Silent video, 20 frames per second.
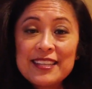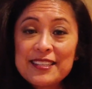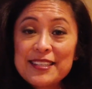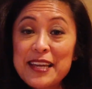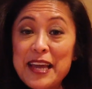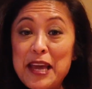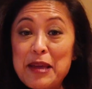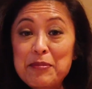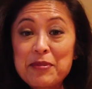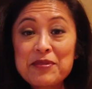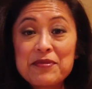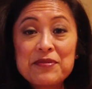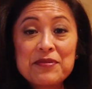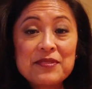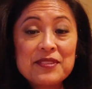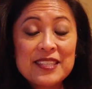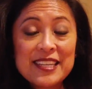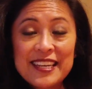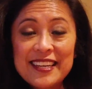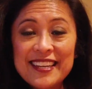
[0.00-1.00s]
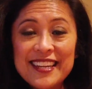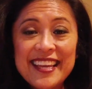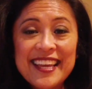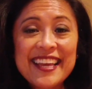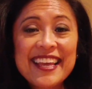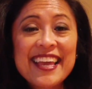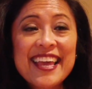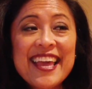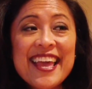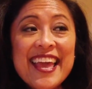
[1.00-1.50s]
time of
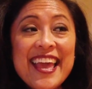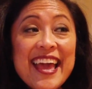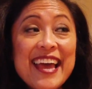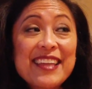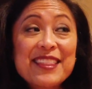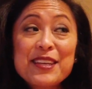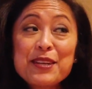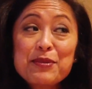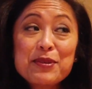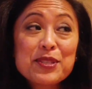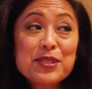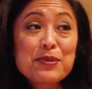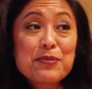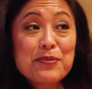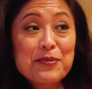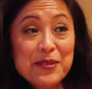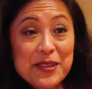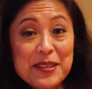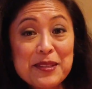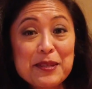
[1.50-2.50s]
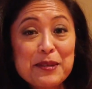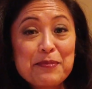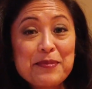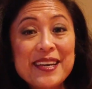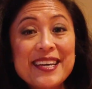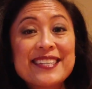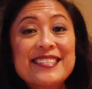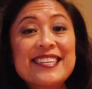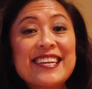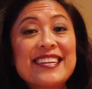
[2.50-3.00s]
dating. And there were some really
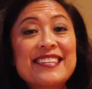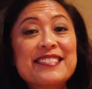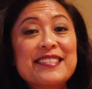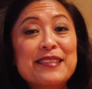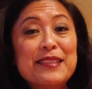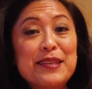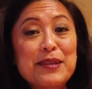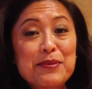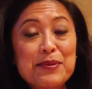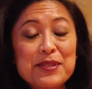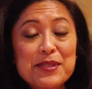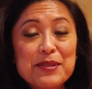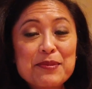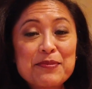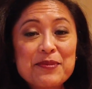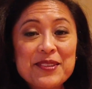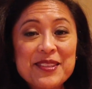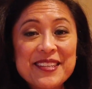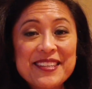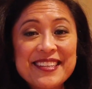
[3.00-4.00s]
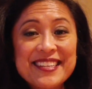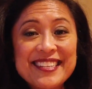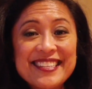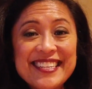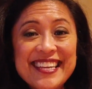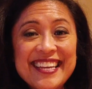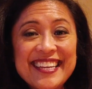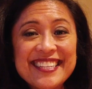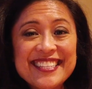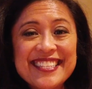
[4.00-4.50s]
bad dates and there were some really good
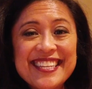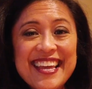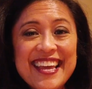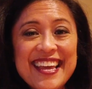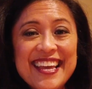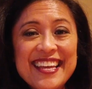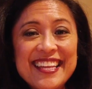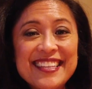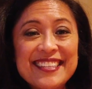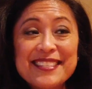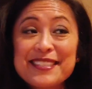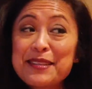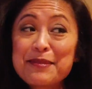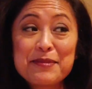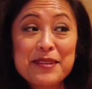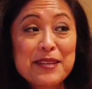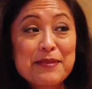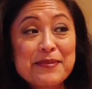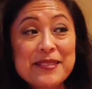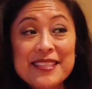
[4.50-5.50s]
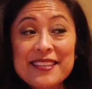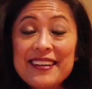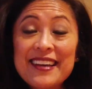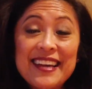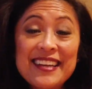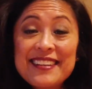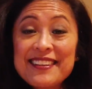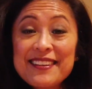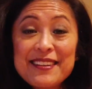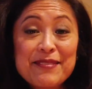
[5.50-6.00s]
dates. And sometimes the guy
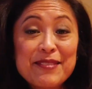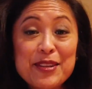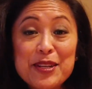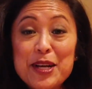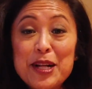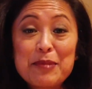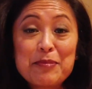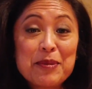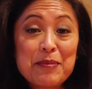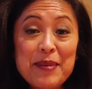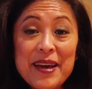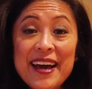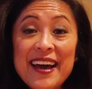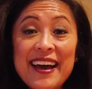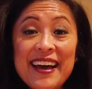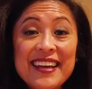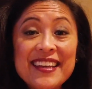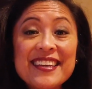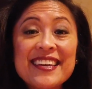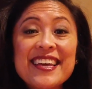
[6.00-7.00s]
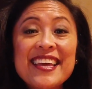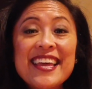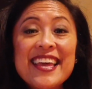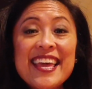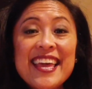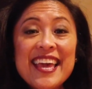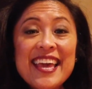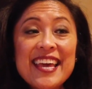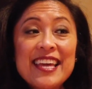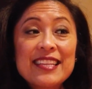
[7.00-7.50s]
didn't even call me back.
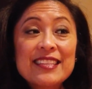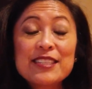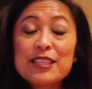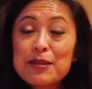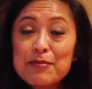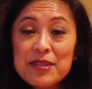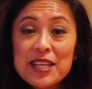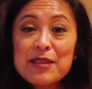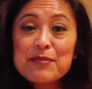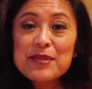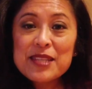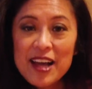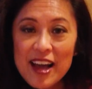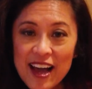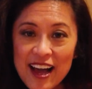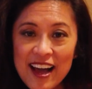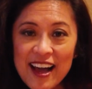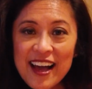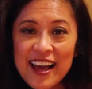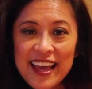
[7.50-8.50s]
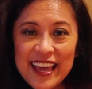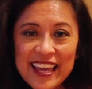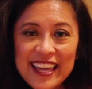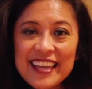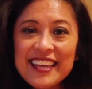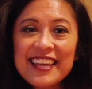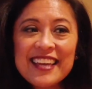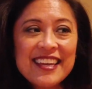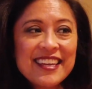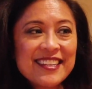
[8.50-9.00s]
And sometimes
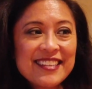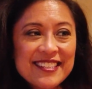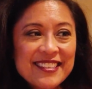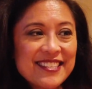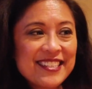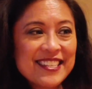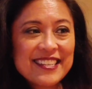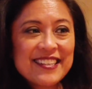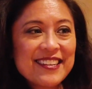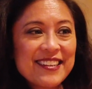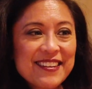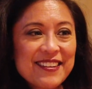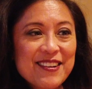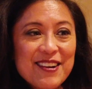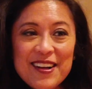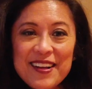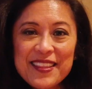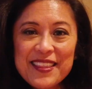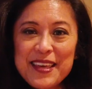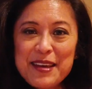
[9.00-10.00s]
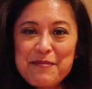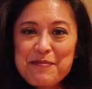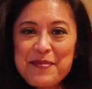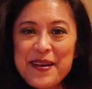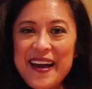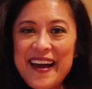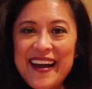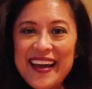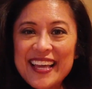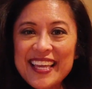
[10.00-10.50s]
I didn't call them
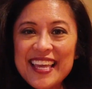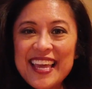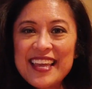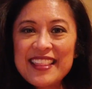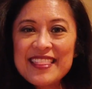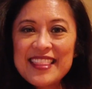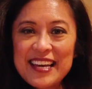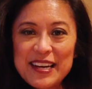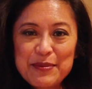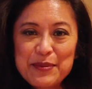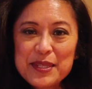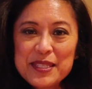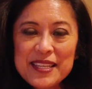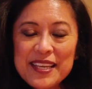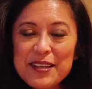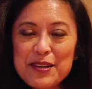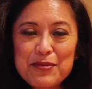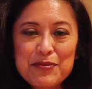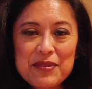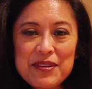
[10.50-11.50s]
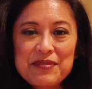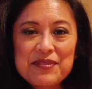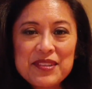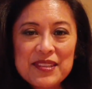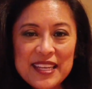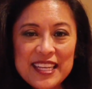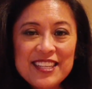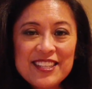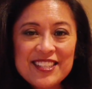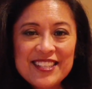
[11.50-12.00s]
back. And that was like a
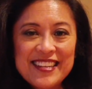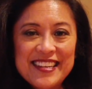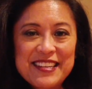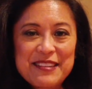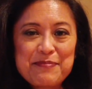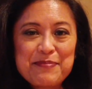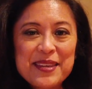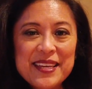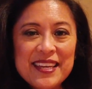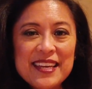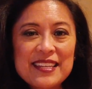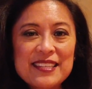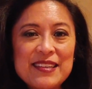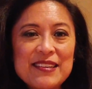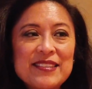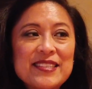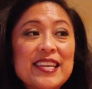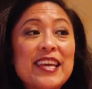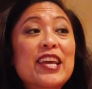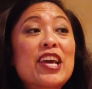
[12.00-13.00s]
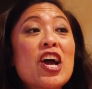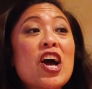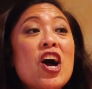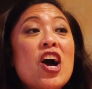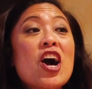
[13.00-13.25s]
revelation, because I was like,